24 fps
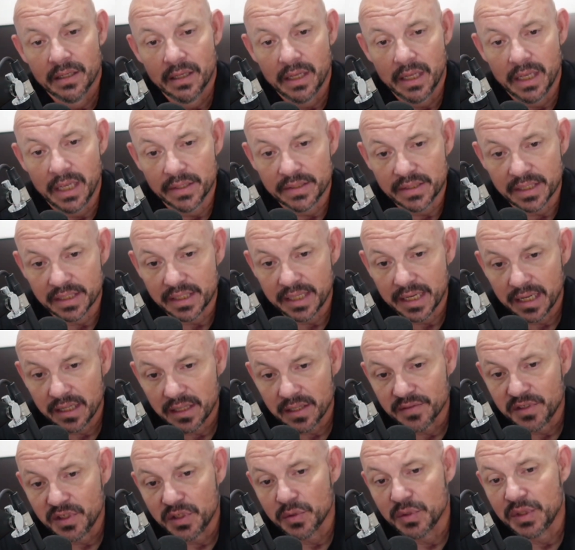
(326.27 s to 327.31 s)
It's a tale
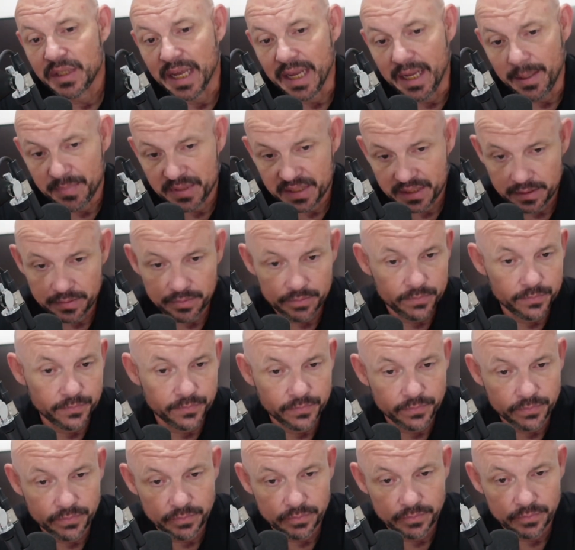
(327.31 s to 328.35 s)
of 2 tapes.
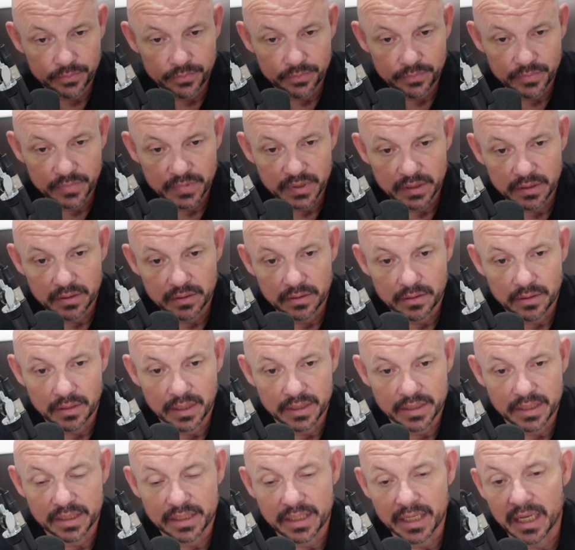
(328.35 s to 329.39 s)

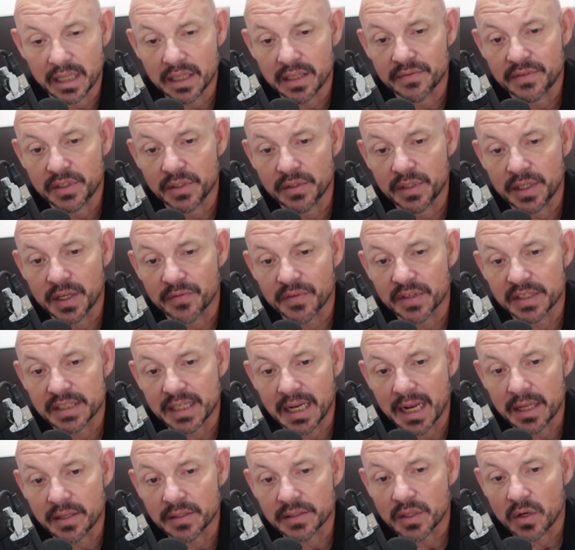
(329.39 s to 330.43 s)
It's a tale of 2 different
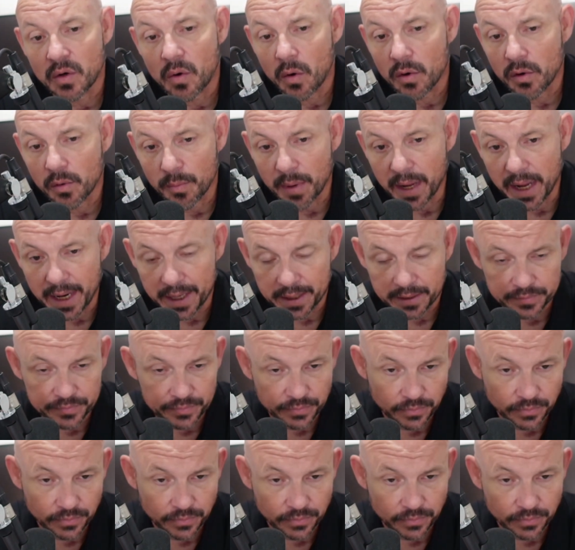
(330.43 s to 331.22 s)
styles of quarterback.